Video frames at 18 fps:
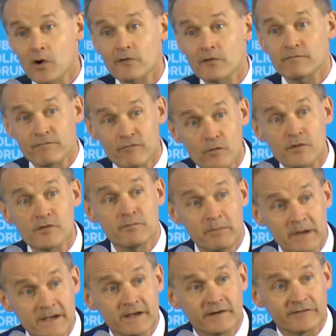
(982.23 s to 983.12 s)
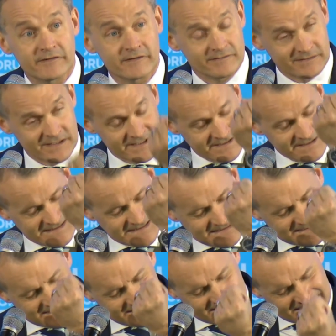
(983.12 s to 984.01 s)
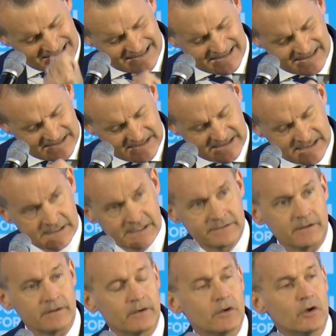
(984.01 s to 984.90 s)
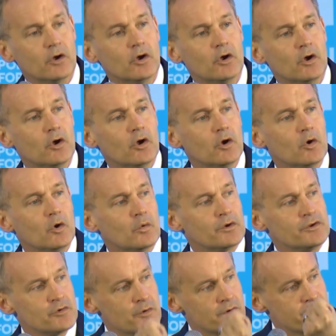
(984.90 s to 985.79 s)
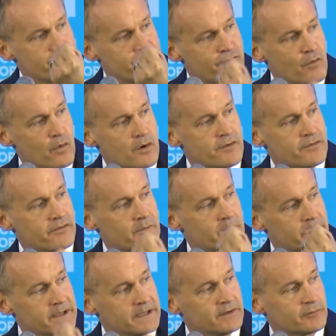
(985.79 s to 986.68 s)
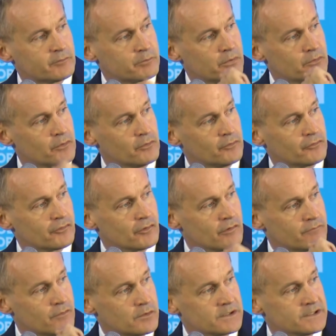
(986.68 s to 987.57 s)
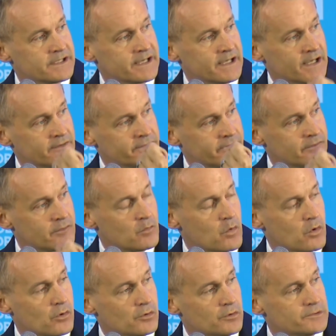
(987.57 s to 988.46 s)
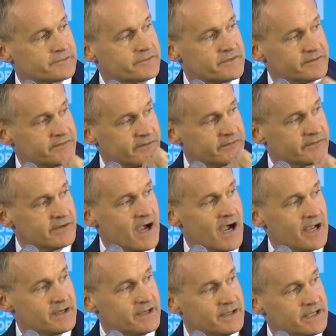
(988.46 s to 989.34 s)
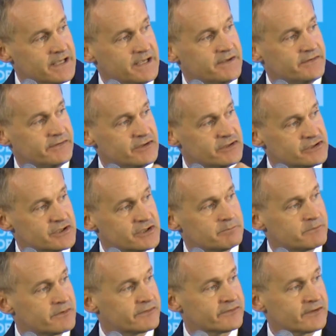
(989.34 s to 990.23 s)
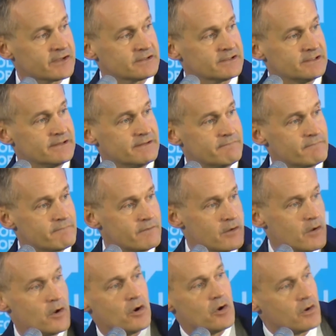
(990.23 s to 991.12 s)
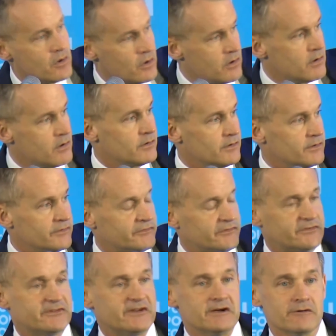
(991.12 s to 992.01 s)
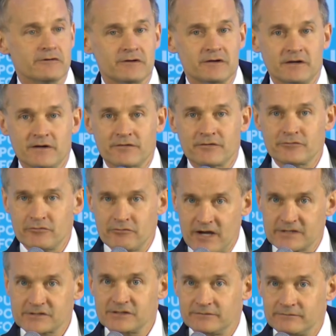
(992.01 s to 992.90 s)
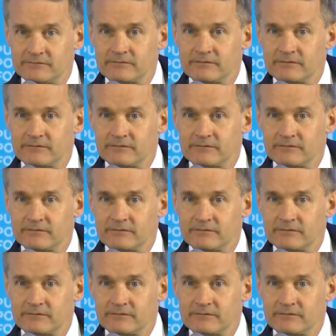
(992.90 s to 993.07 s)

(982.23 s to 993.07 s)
are the fourth biggest, like, let it sink in. When you are the fourth biggest producer of oil and gas in the world, this is not an easy ship to suddenly steer in another direction.